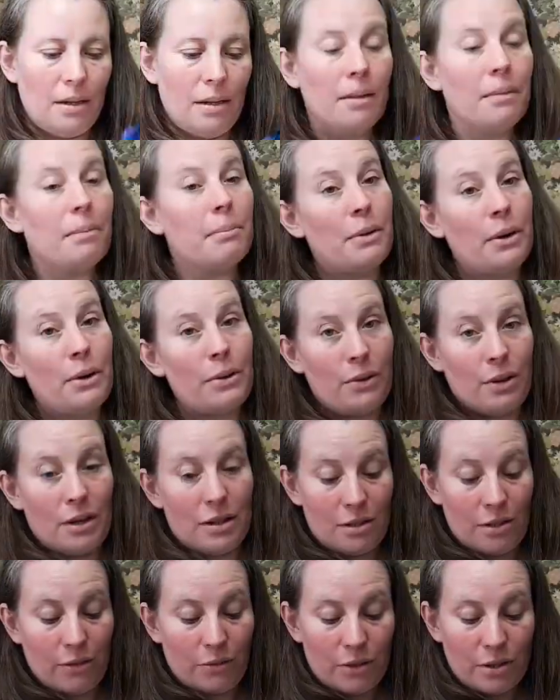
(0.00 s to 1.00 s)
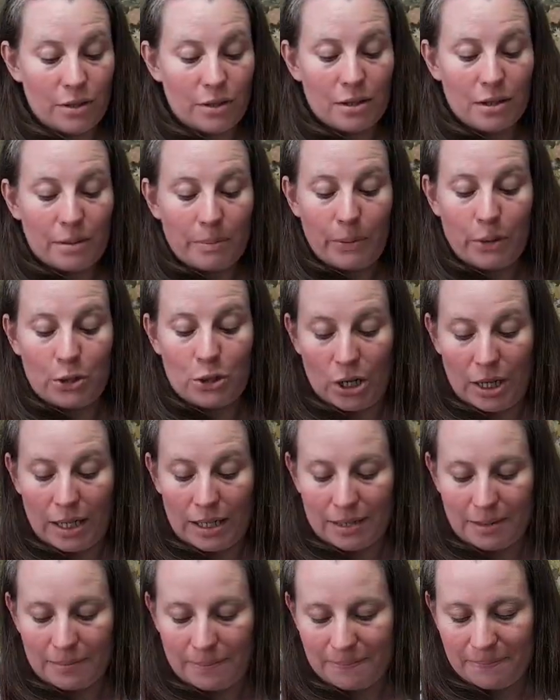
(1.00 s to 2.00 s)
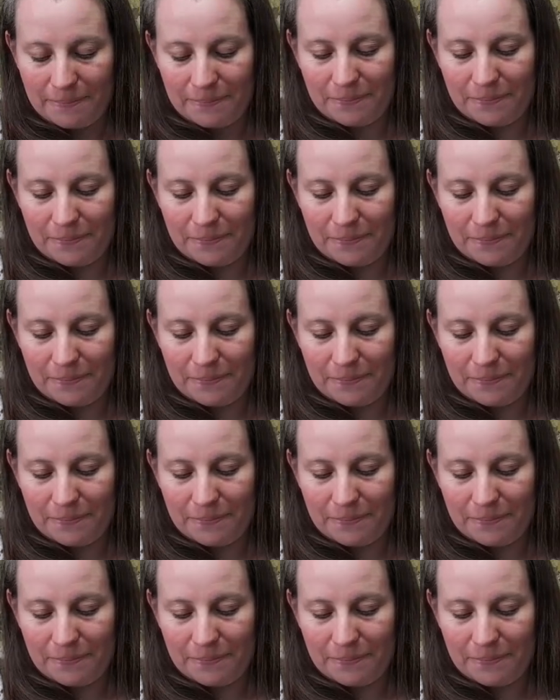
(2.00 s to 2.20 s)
the progress of this project.